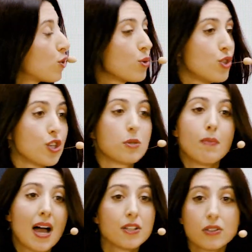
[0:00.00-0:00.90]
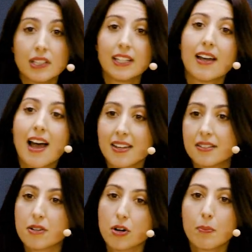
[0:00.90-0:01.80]
to just manually
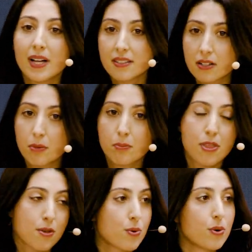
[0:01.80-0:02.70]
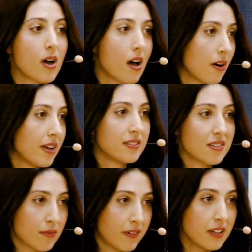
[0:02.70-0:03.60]
add term by term through our
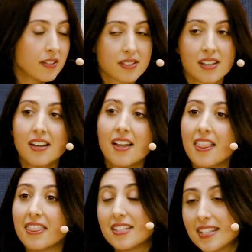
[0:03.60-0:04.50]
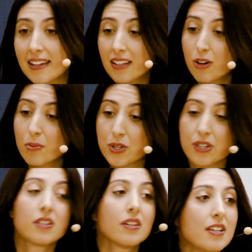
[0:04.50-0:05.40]
interface. The second
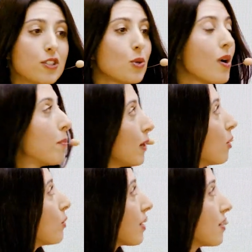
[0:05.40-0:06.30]
option is to upload a